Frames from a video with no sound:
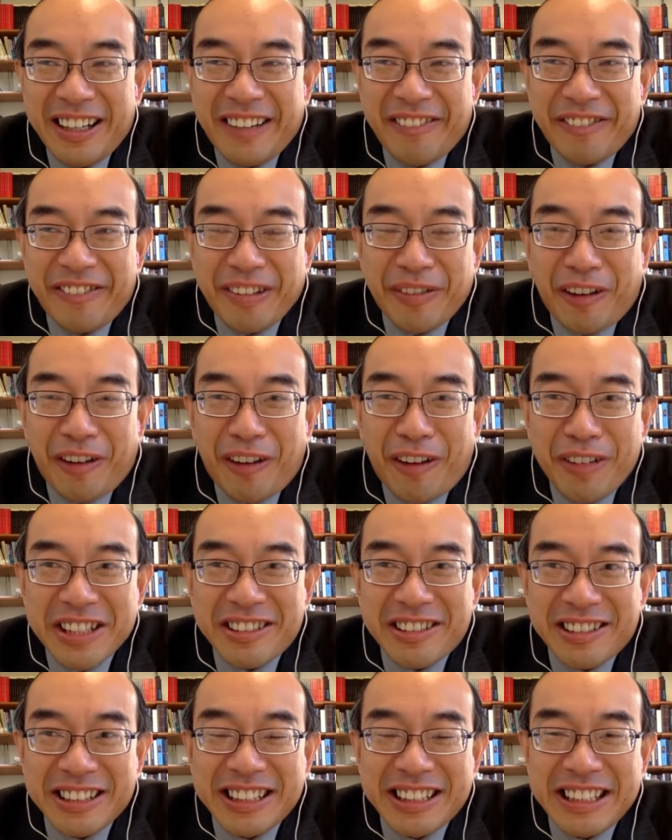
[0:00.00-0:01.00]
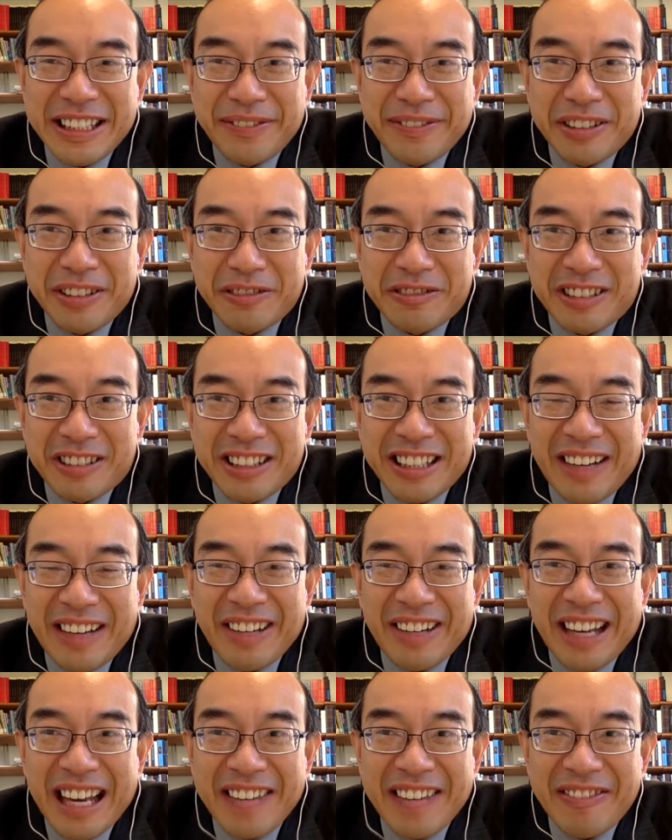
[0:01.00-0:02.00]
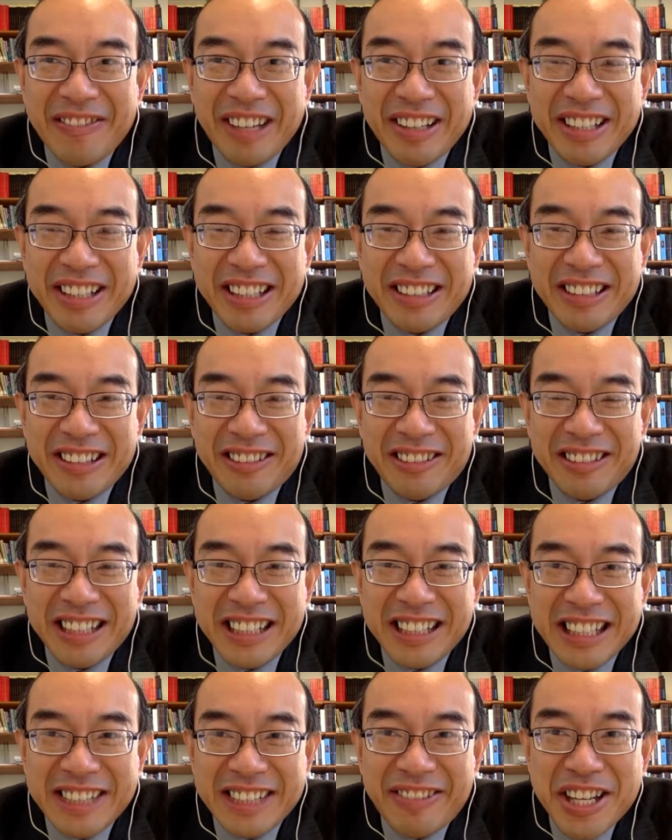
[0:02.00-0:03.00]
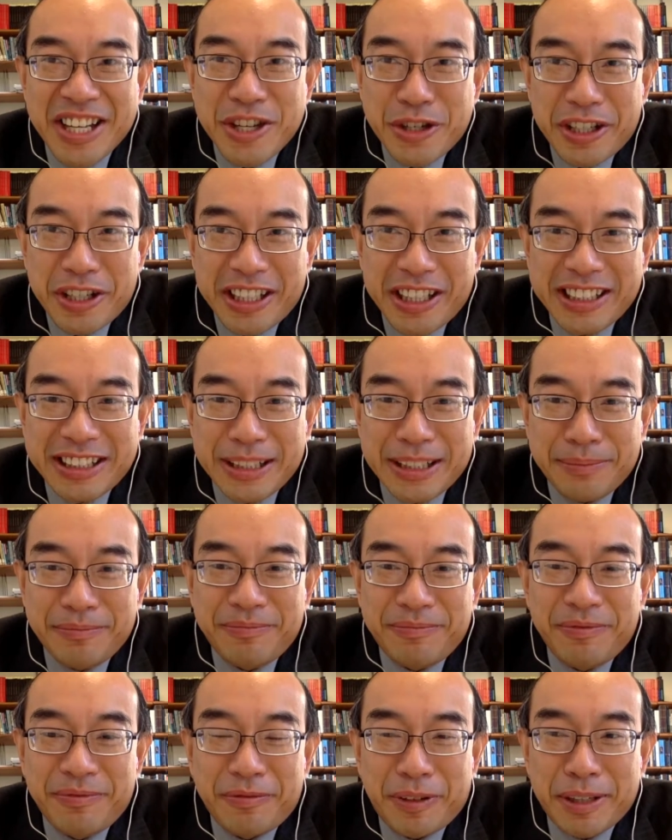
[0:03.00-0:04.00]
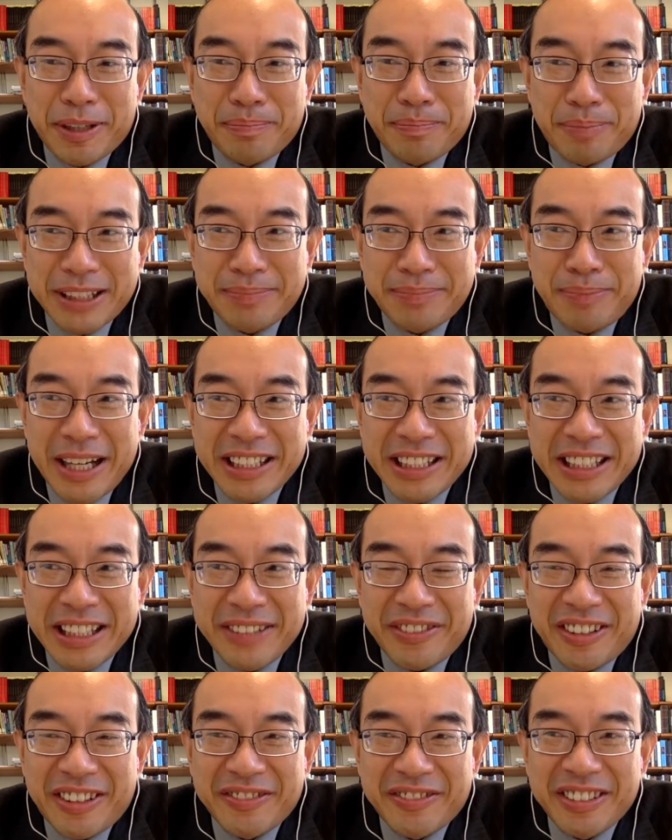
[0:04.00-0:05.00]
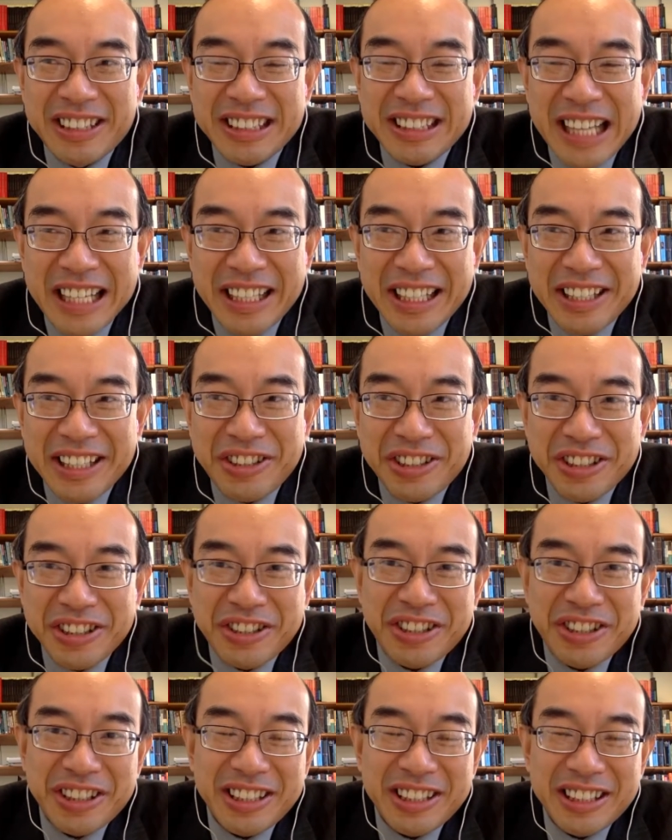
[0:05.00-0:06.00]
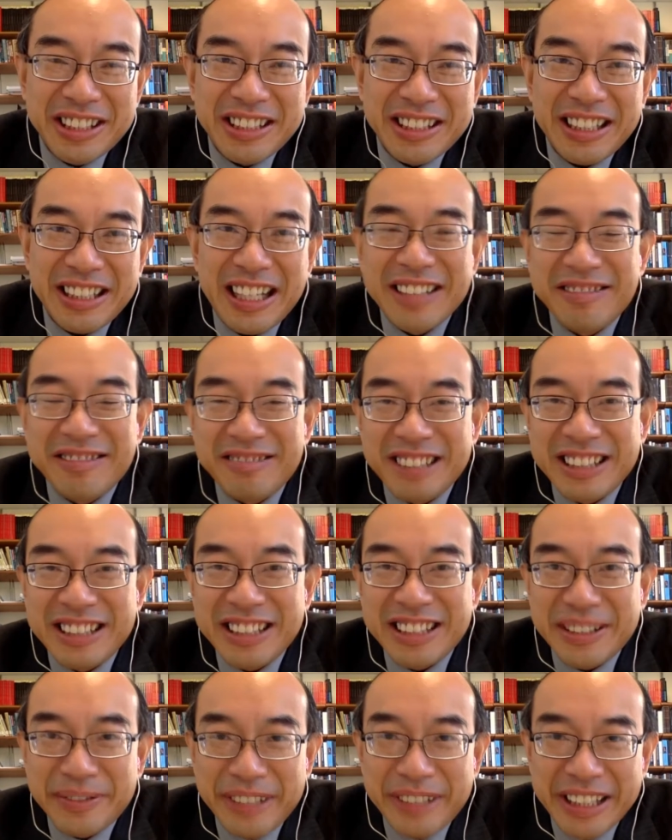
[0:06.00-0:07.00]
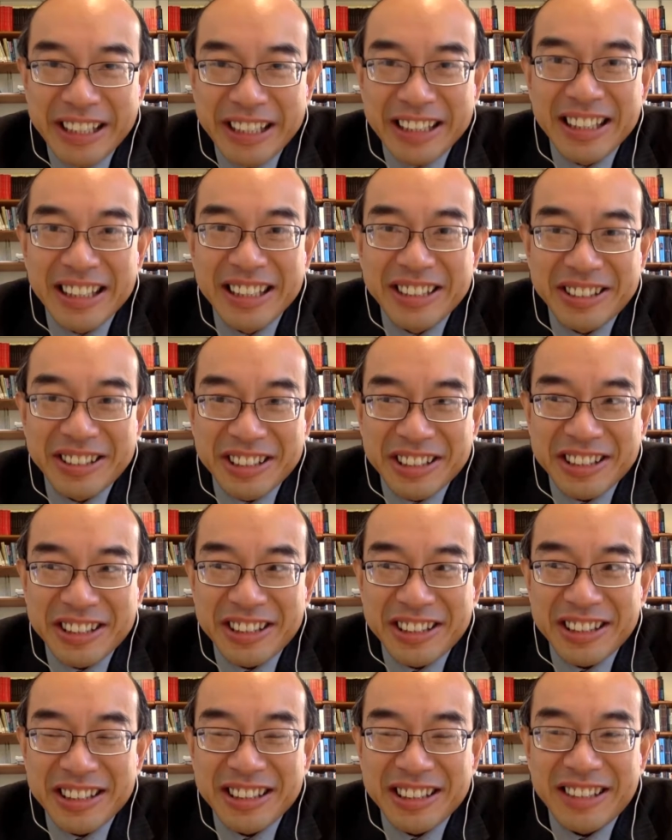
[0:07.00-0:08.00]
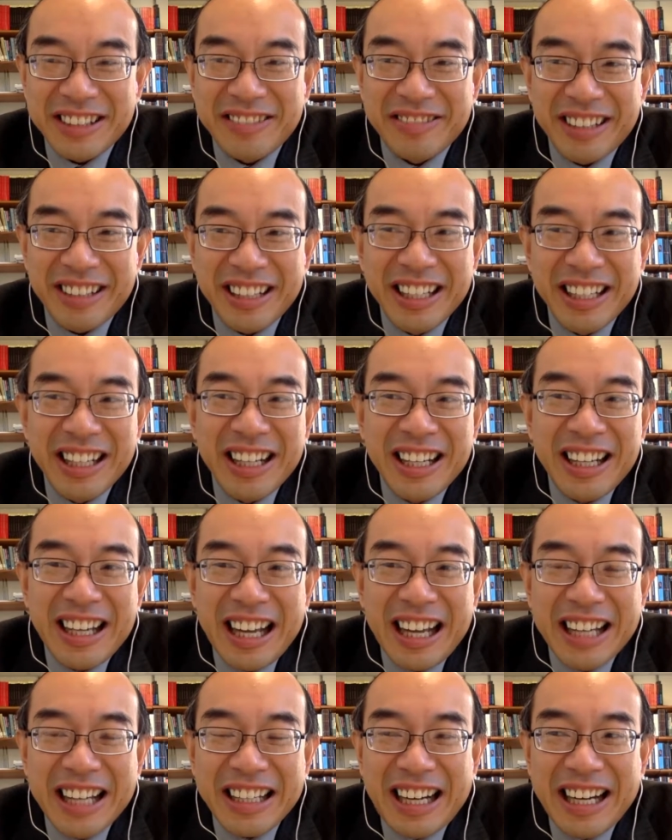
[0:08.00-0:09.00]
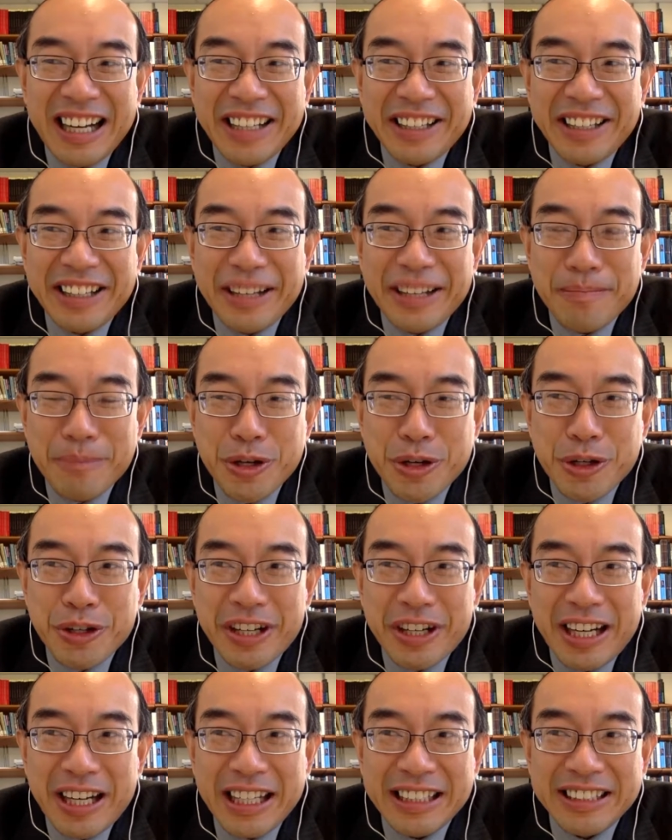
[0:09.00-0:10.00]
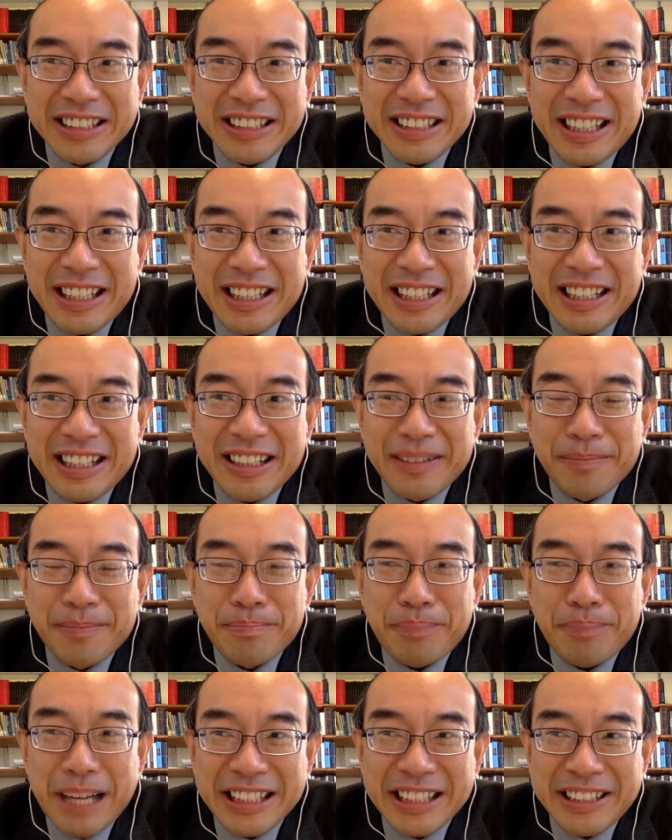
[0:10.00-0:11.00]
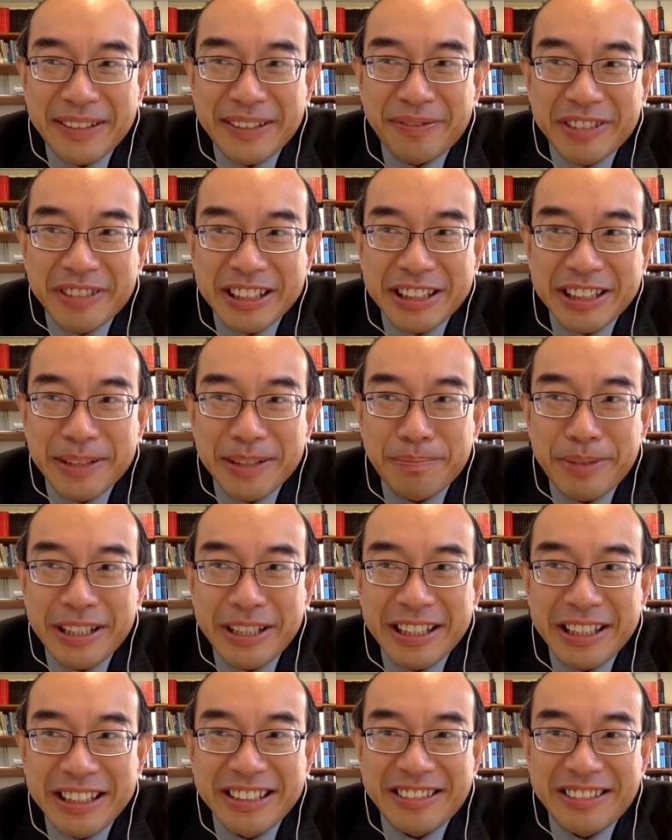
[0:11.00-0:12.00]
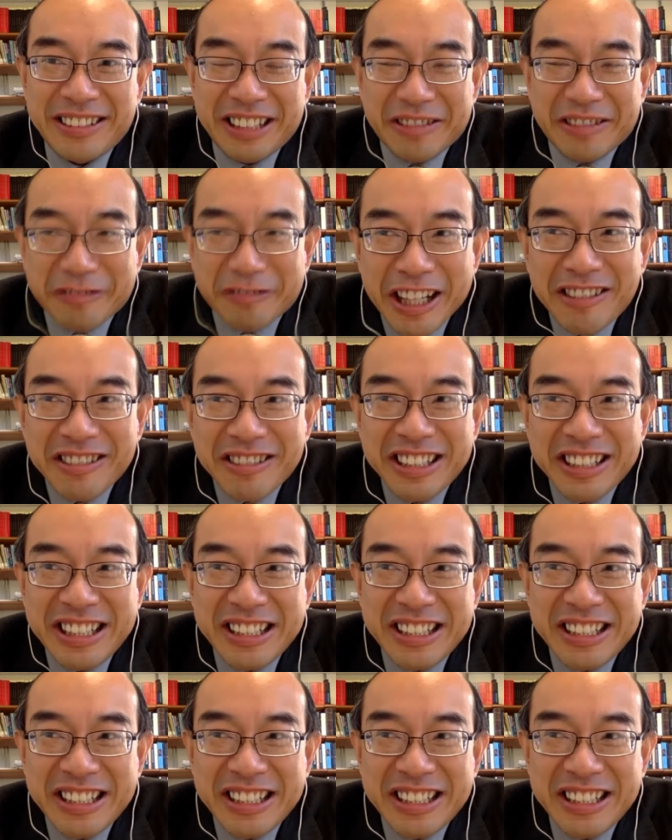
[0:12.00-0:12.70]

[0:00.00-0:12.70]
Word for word: we have often conceived the world, and we look at evangelism from the perspective of sending churches and receiving churches, and the idea that mission lands are passive recipients, because the real